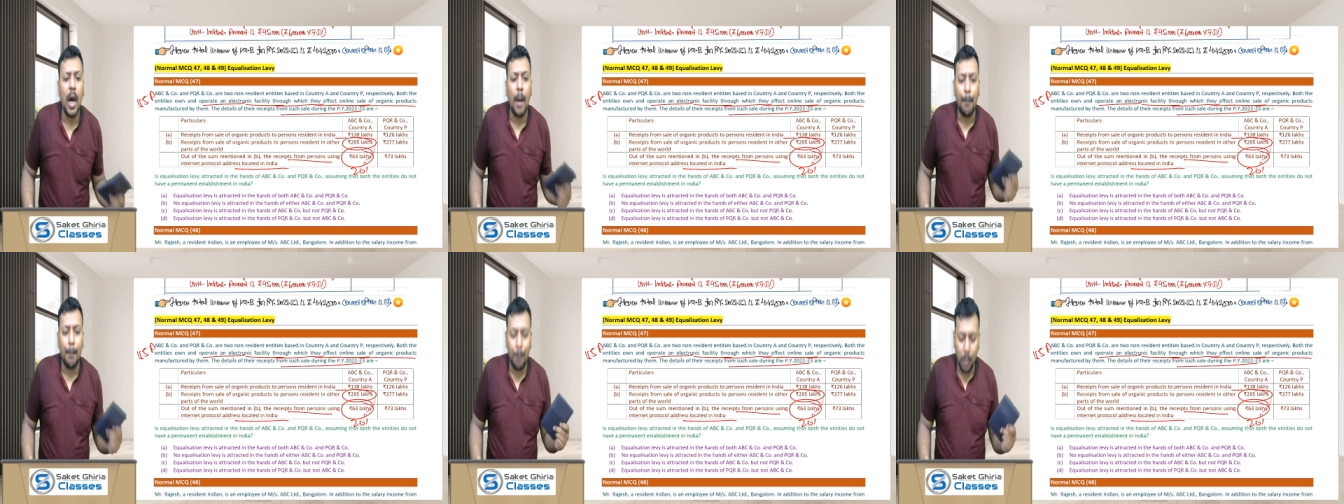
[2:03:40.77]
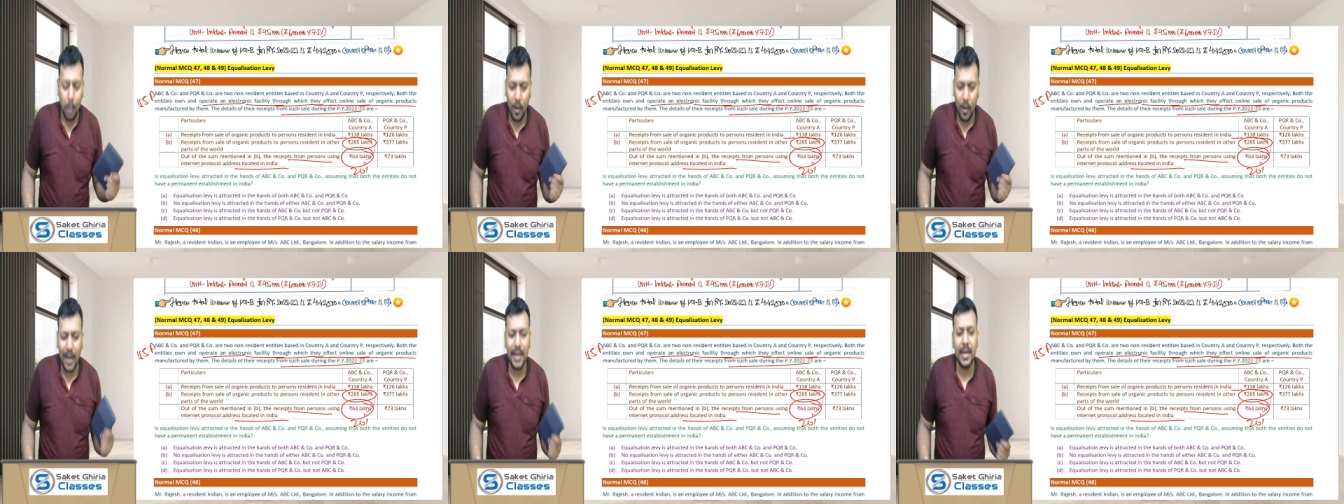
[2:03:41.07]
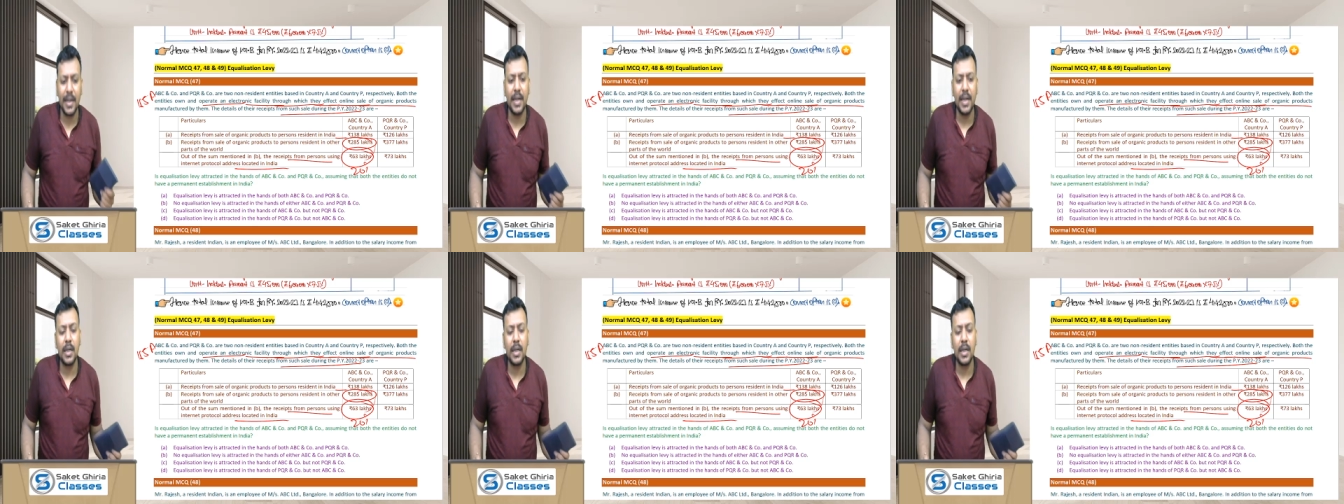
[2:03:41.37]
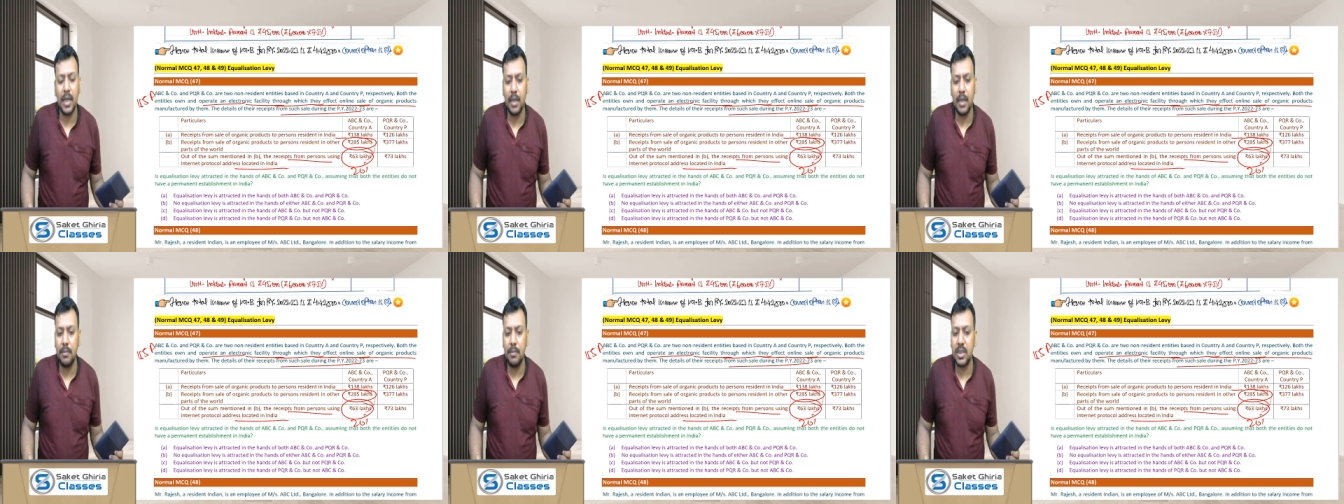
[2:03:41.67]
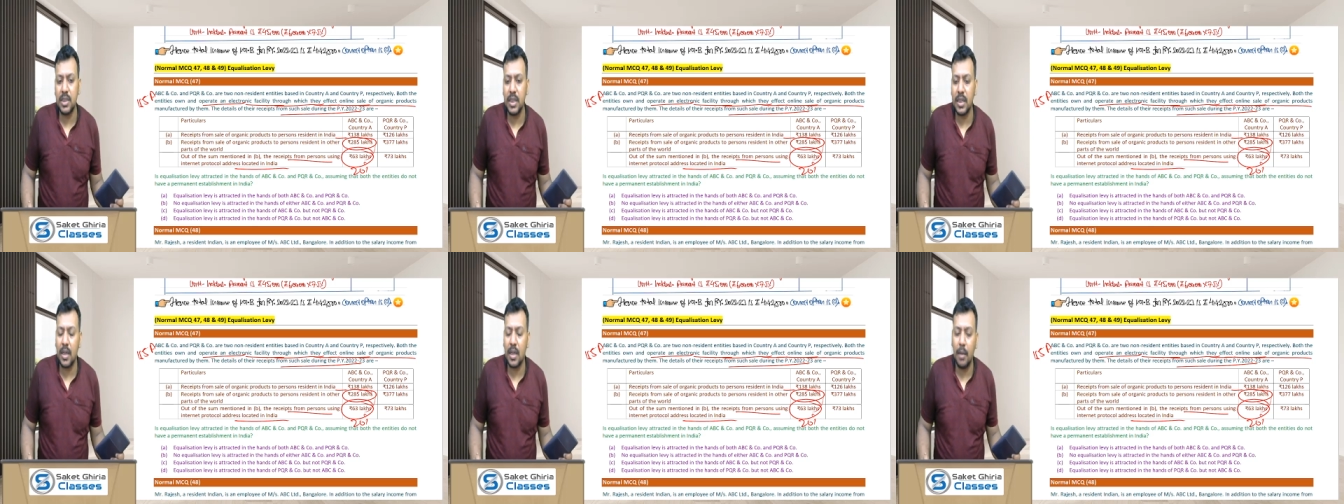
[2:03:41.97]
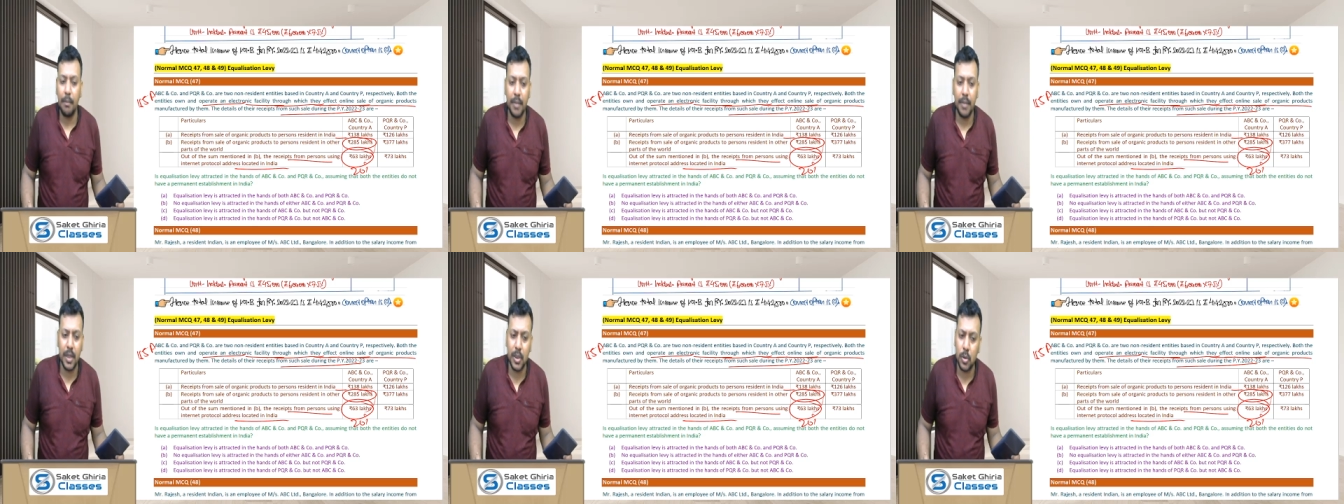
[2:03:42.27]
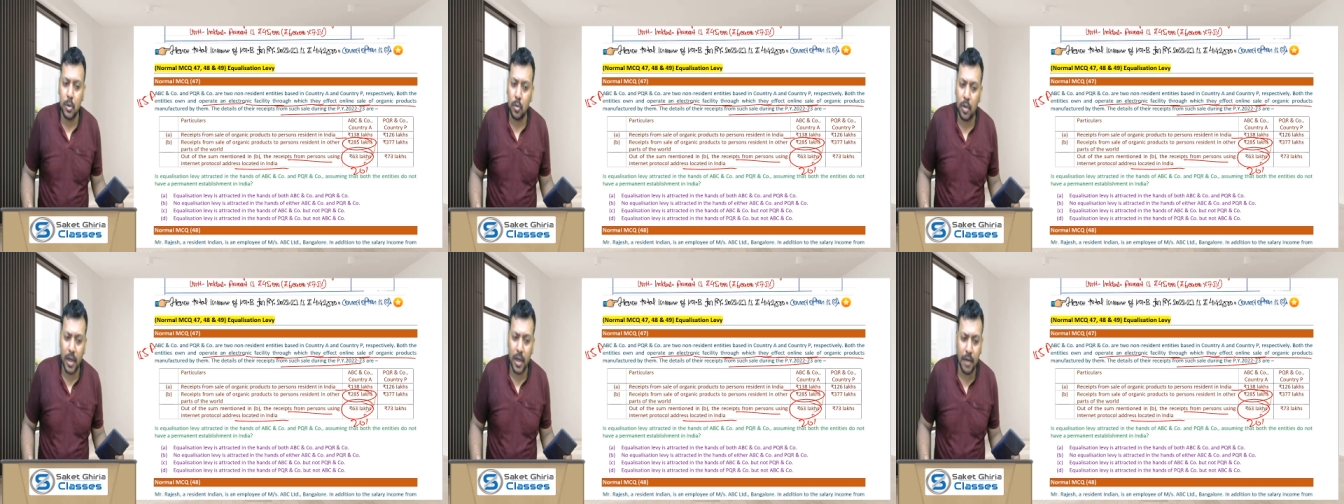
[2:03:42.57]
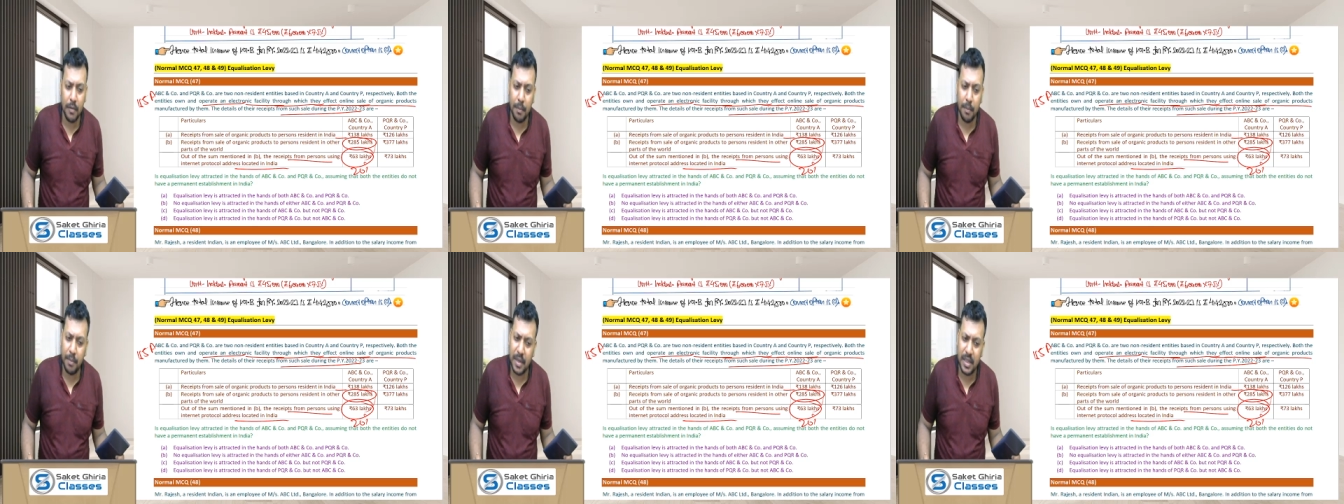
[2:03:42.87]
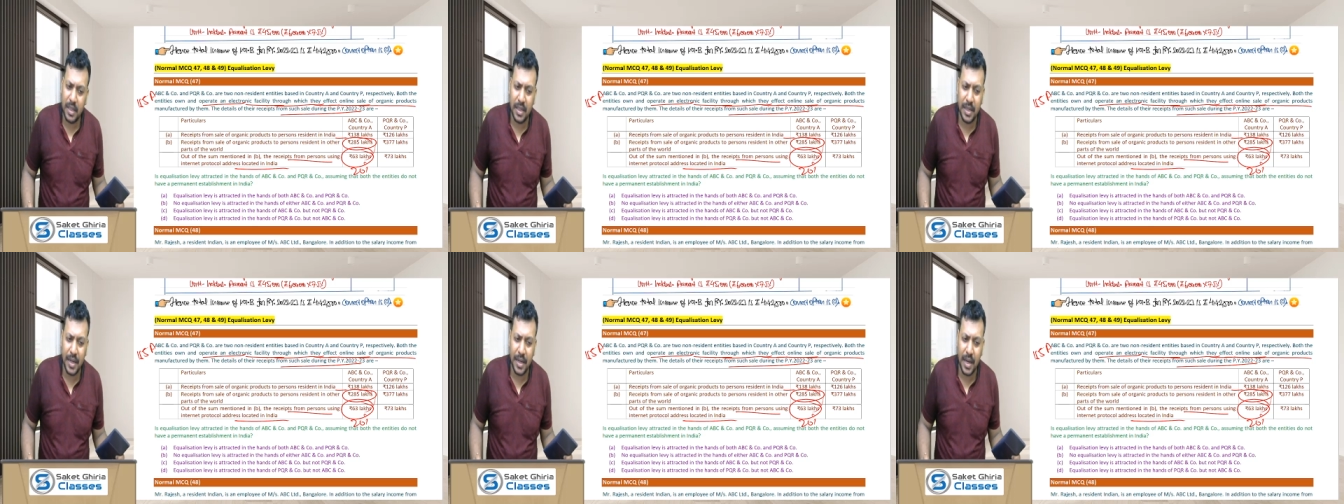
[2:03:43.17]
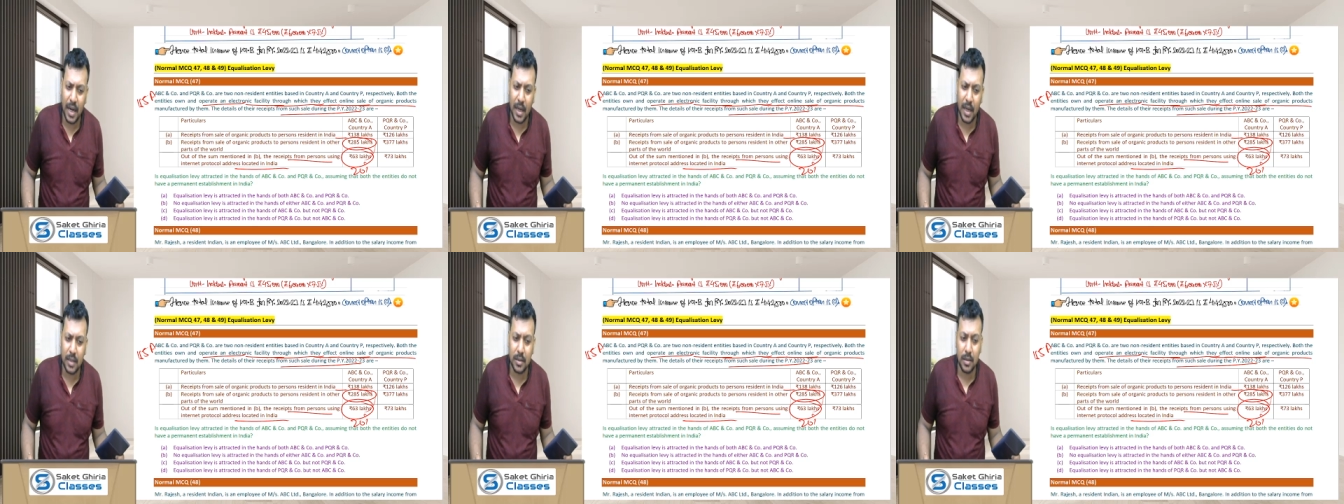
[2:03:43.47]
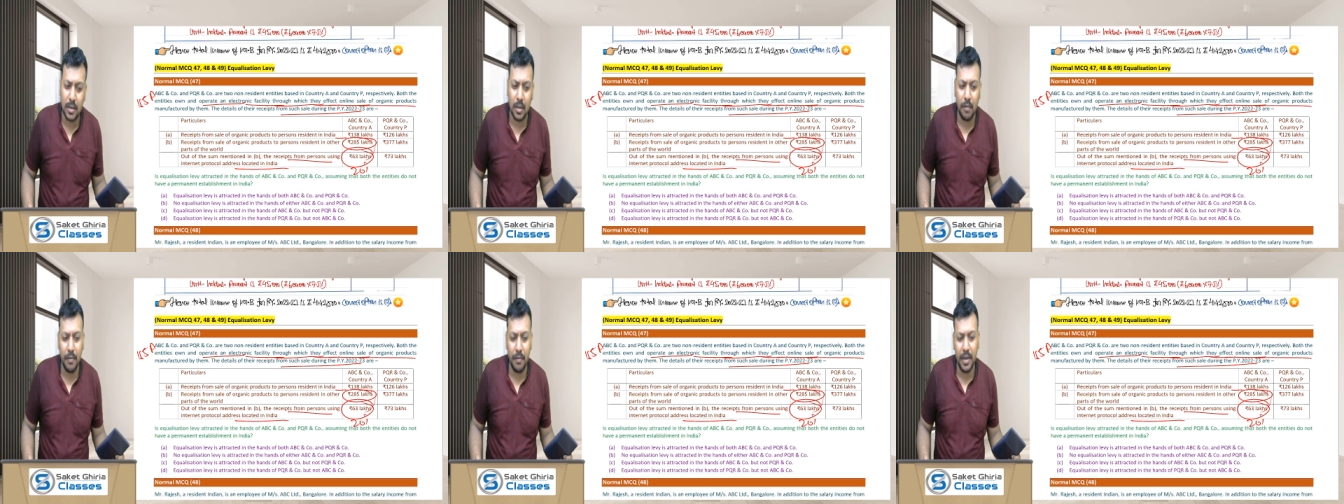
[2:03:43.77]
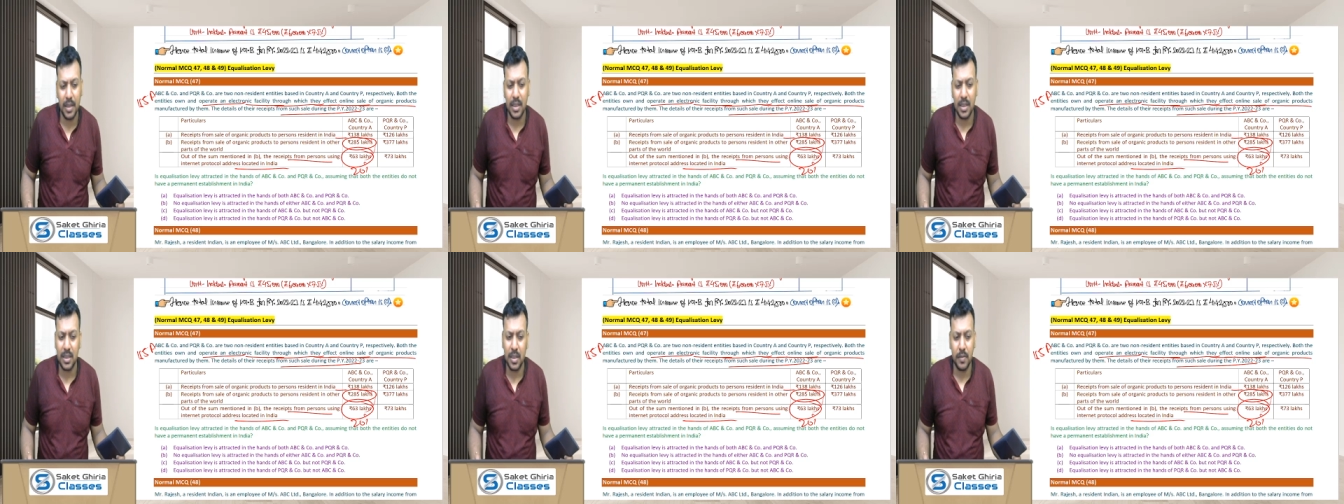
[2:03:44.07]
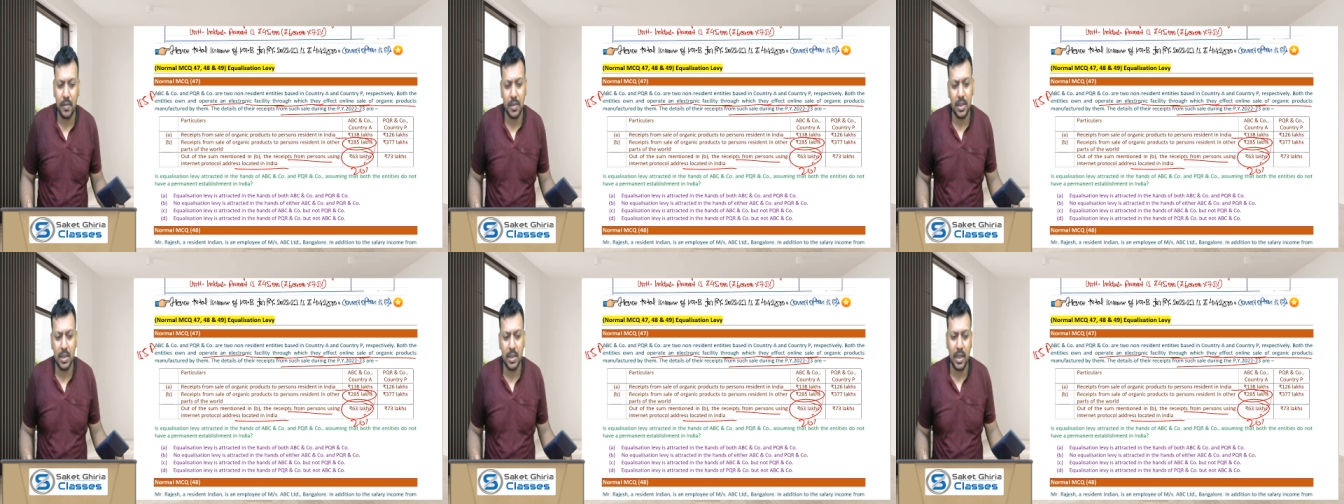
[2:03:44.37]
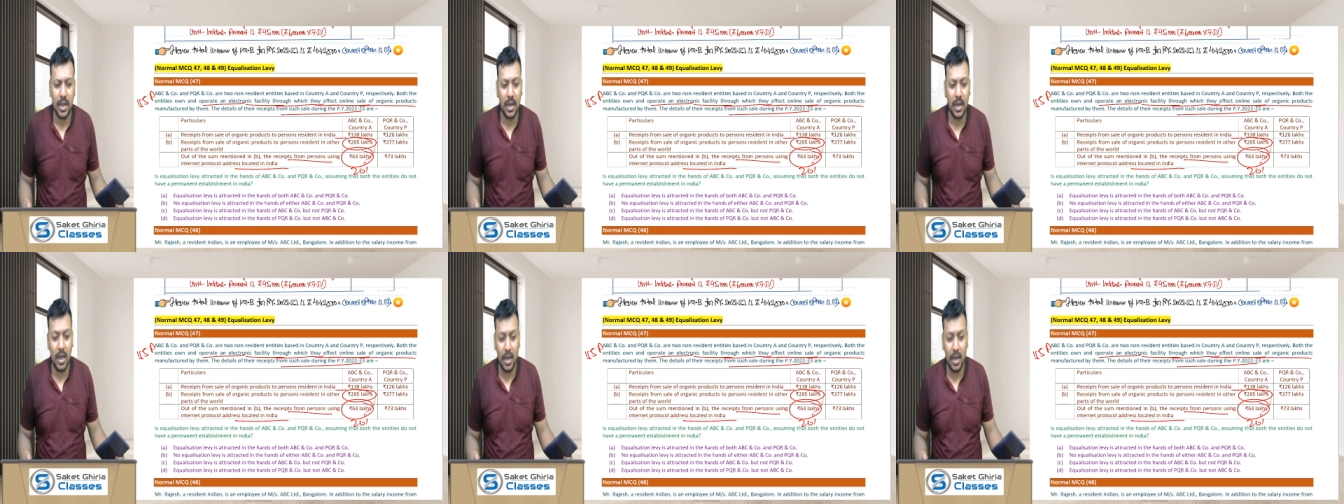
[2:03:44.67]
provided ABC and company do not have a P in India where the services are